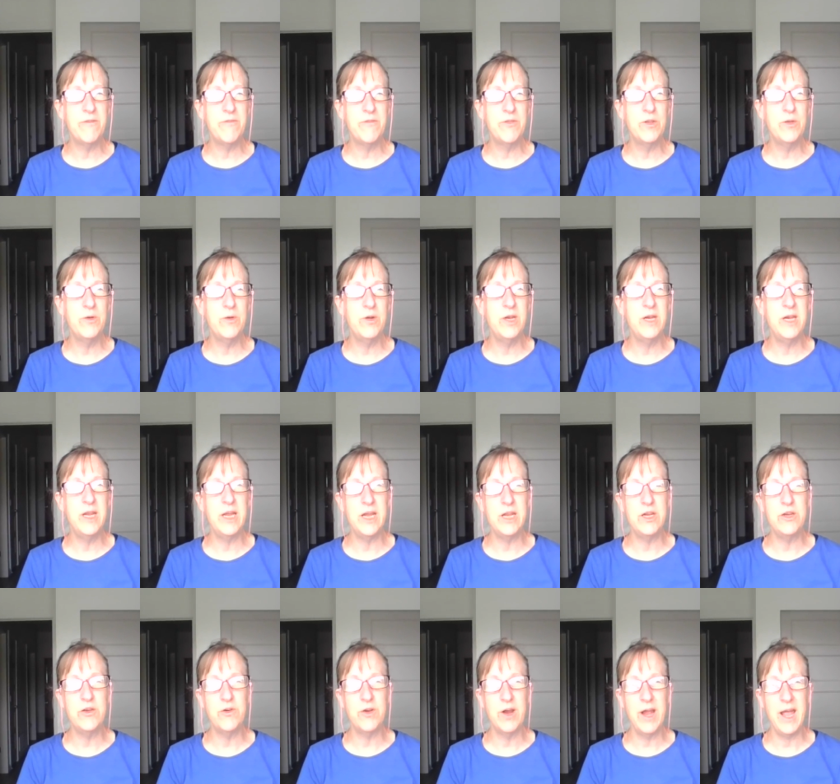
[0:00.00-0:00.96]
fluid
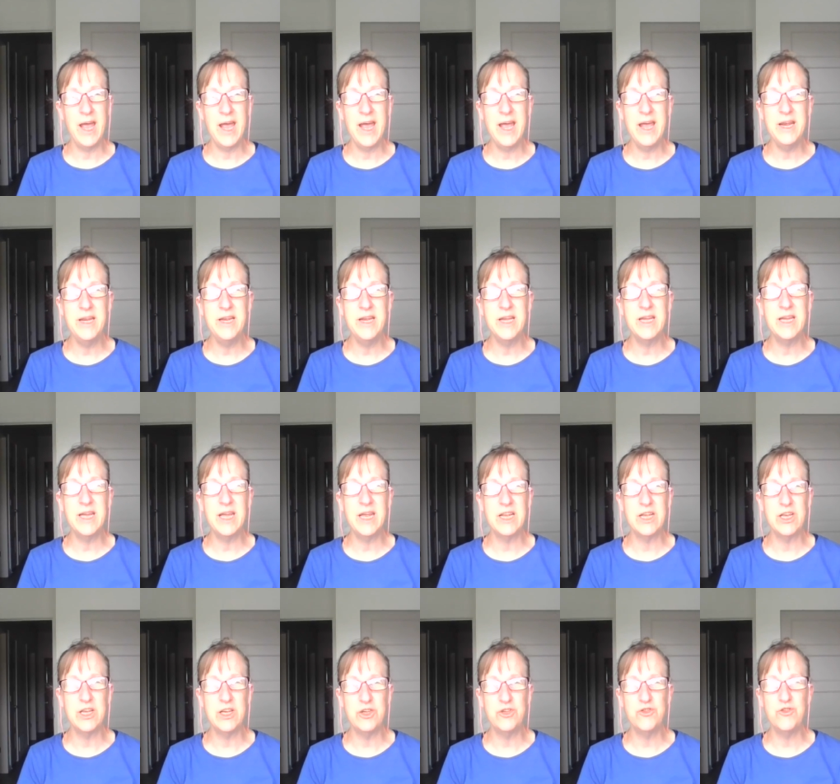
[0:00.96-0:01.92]
in your head
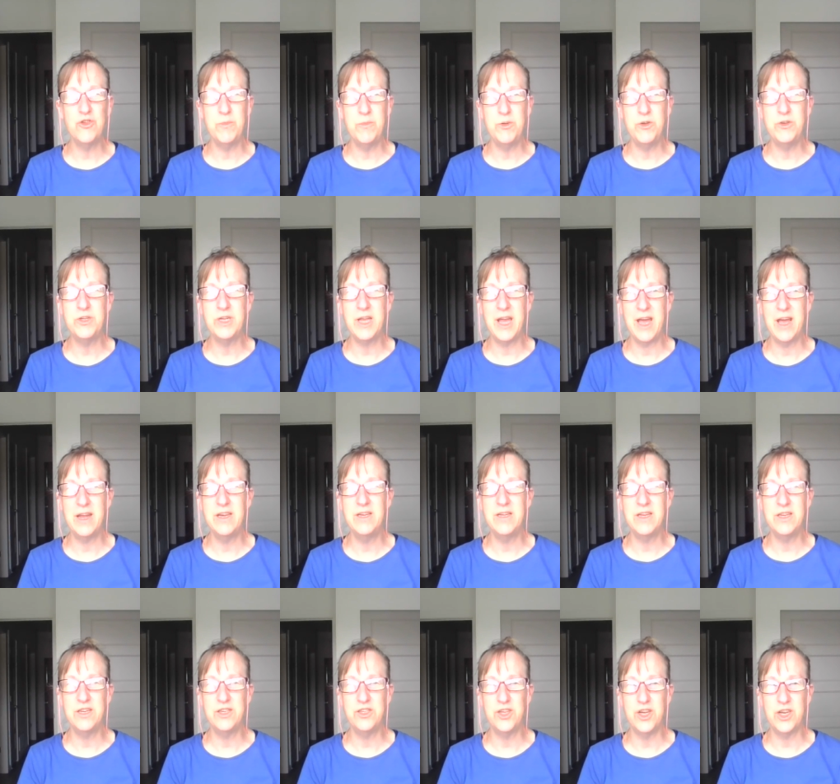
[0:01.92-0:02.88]
can contribute to head
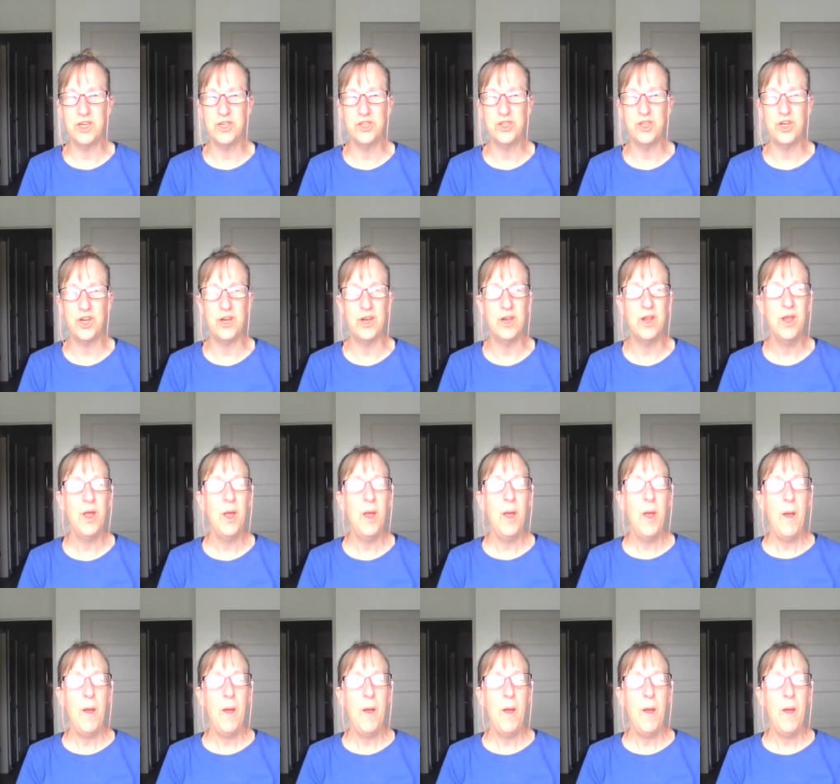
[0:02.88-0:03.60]
congestion,